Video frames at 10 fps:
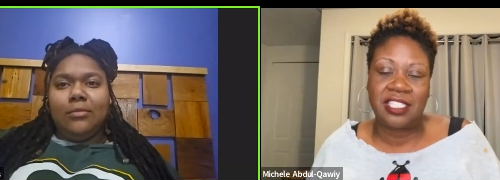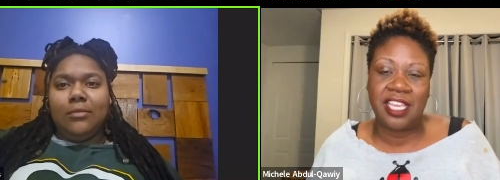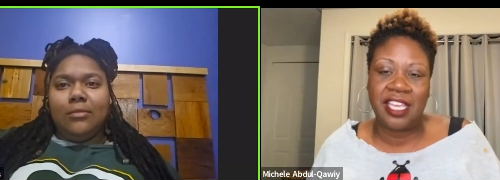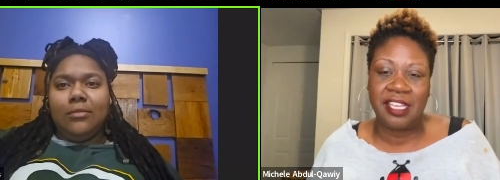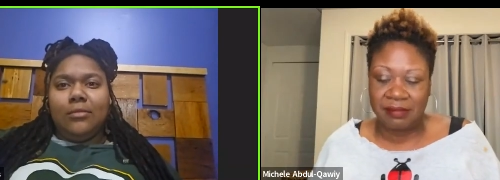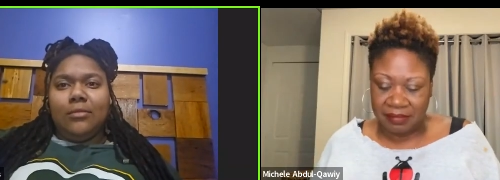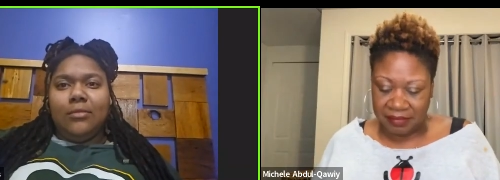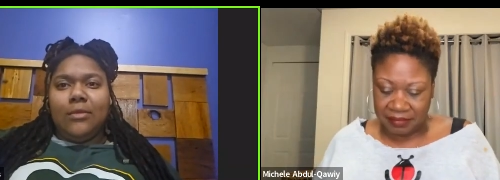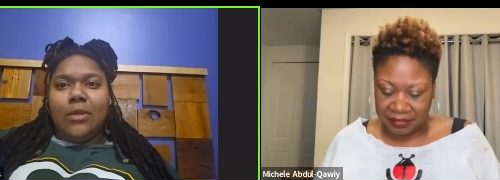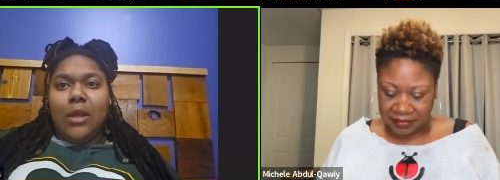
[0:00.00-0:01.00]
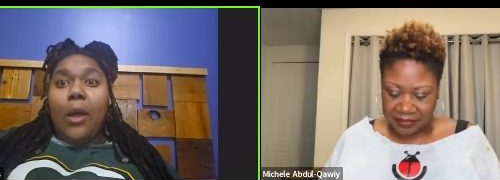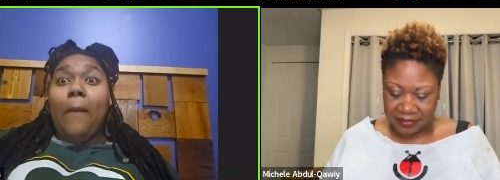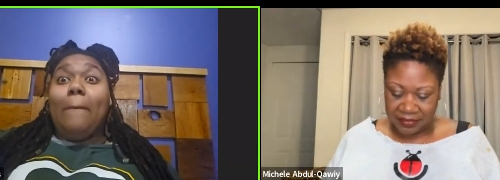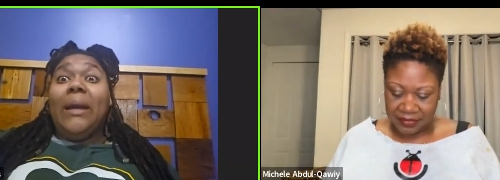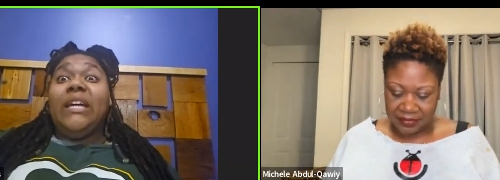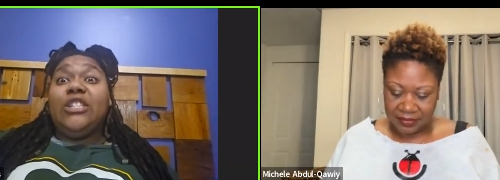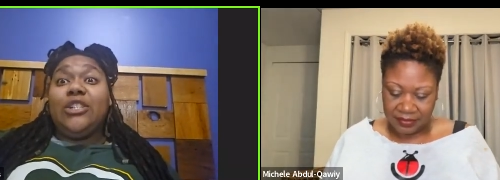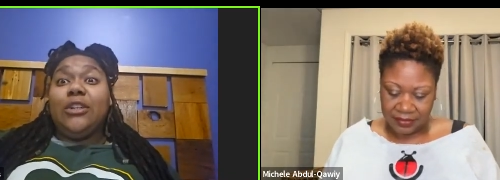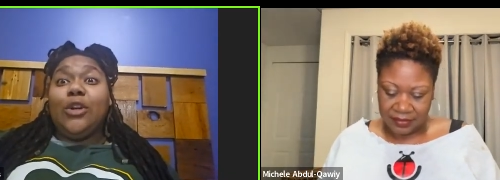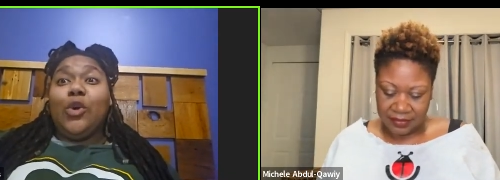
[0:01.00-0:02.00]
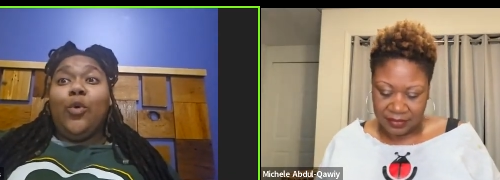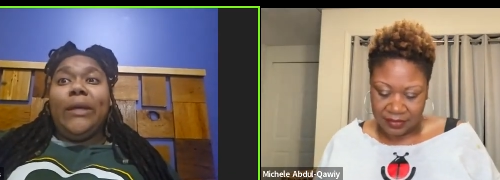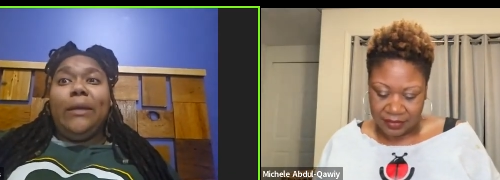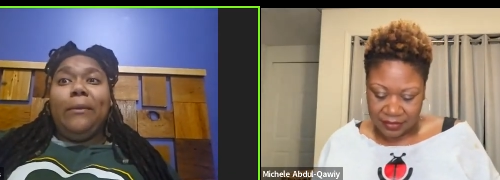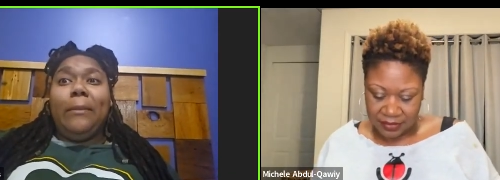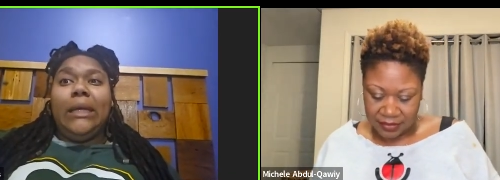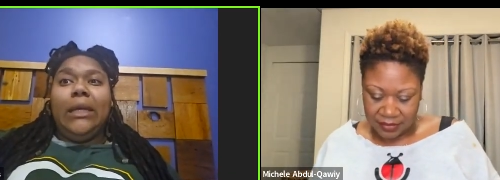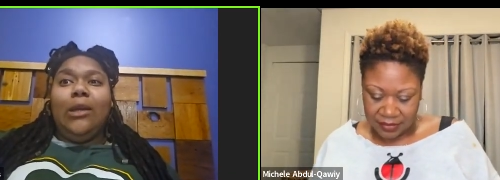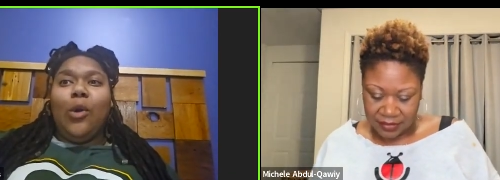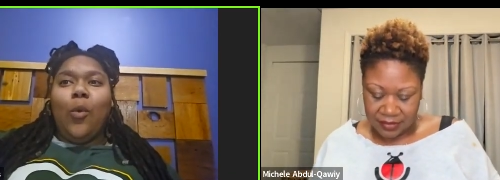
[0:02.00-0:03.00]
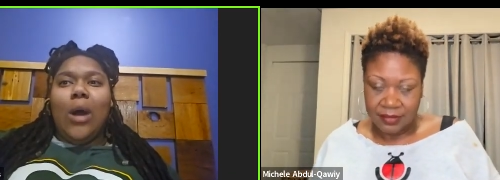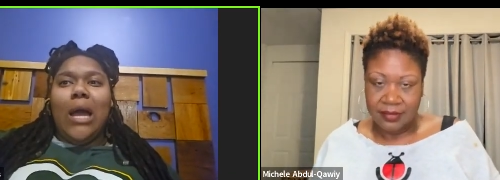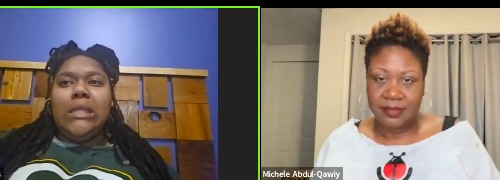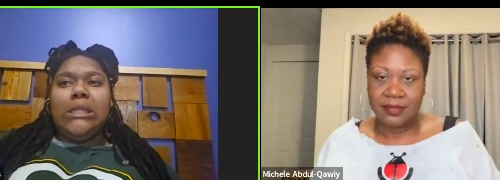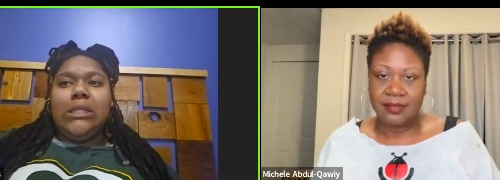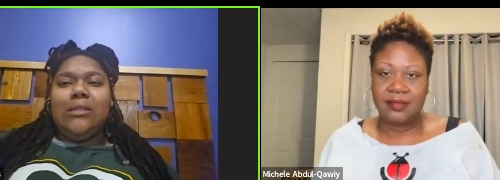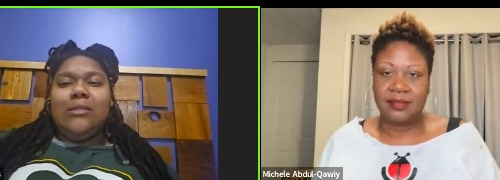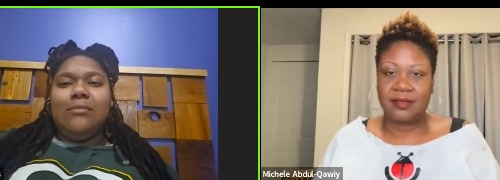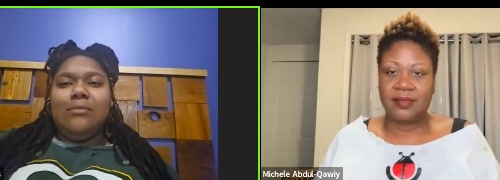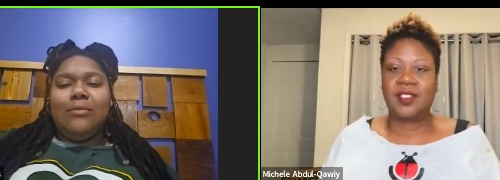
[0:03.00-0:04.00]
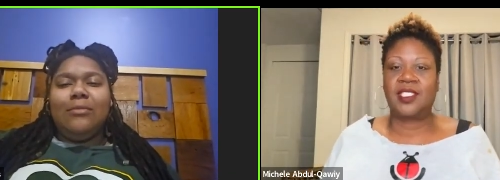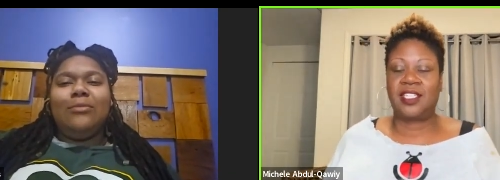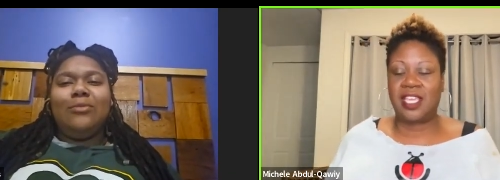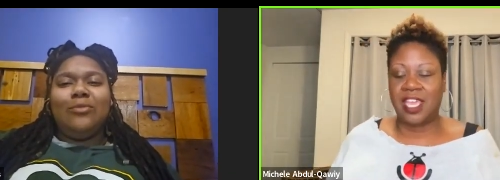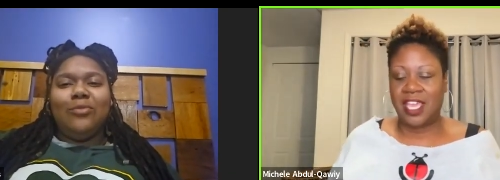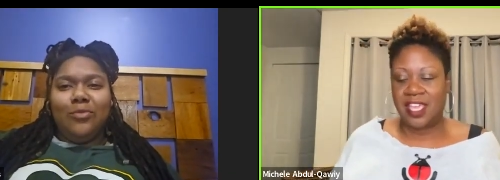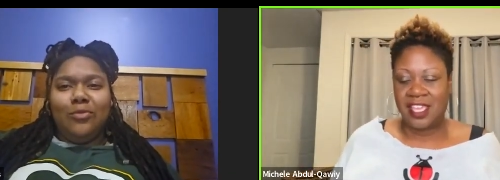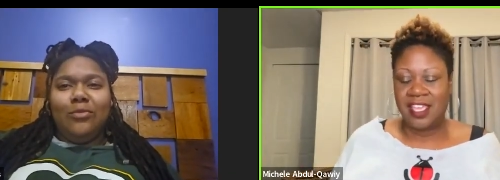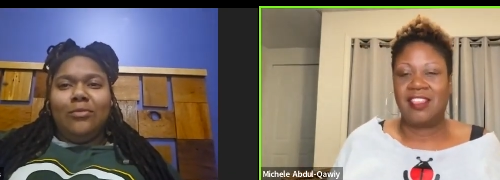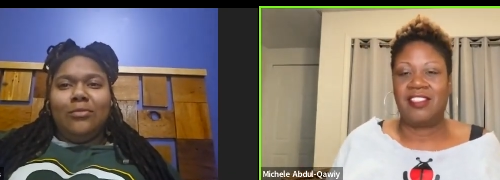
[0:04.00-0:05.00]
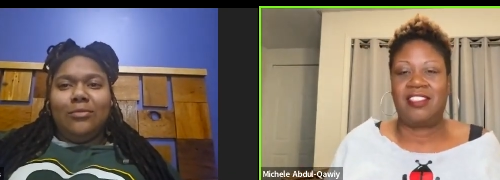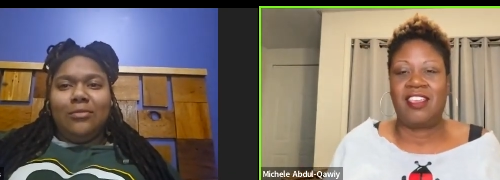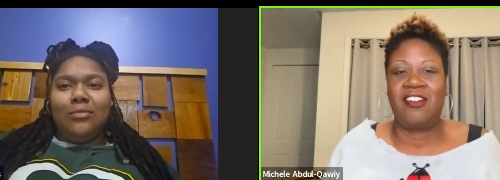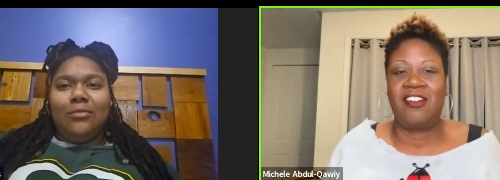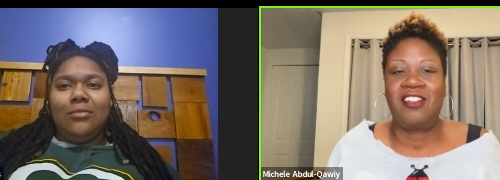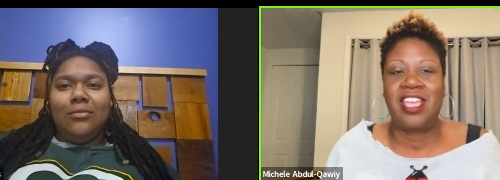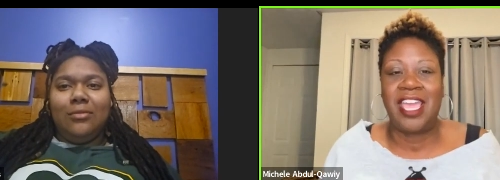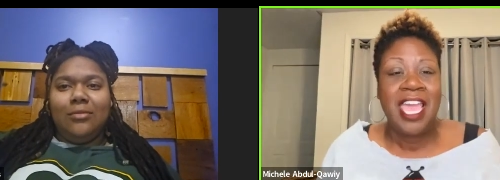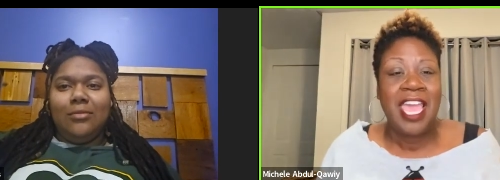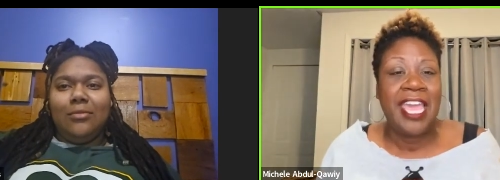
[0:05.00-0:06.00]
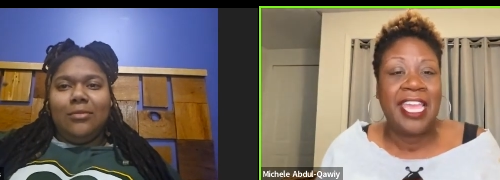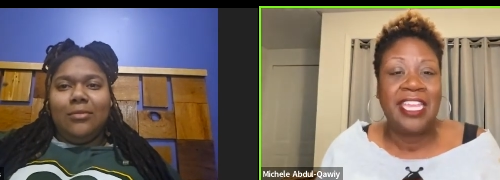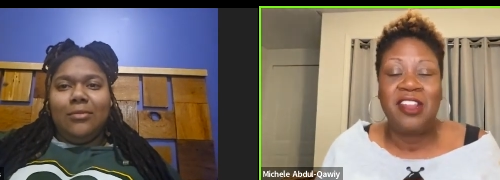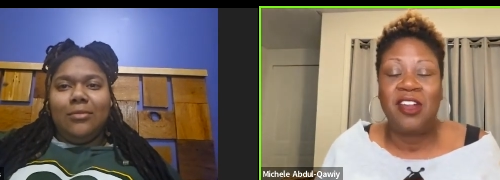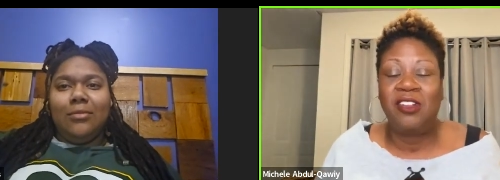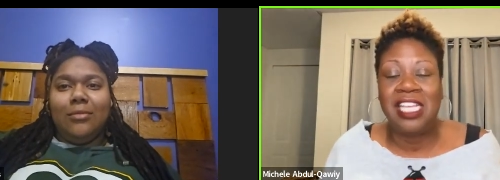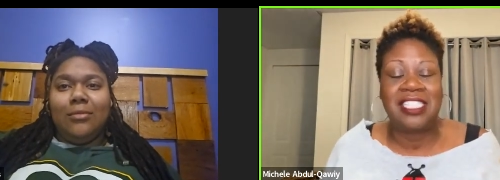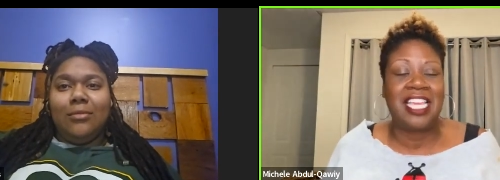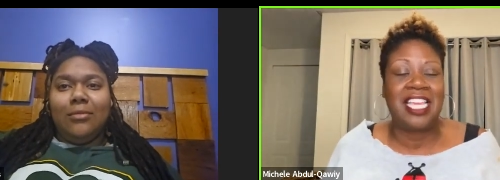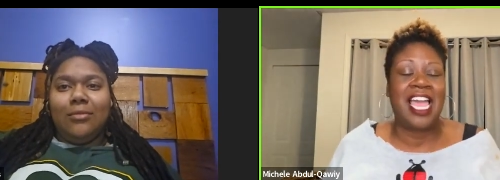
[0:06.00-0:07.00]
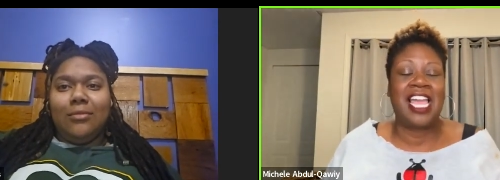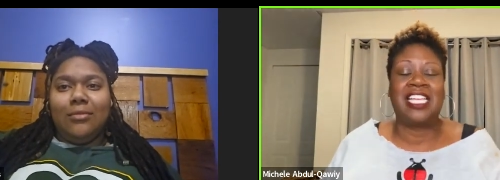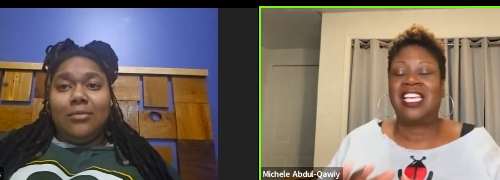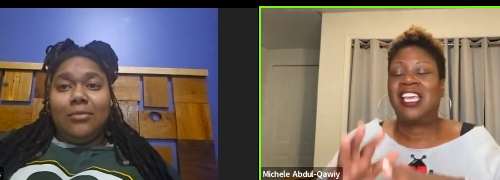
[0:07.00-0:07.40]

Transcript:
Speaker 1: else again?
Speaker 2: Myesha Queen Bee Watts.
Speaker 1: Okay. Okay. And you know, listen, guys,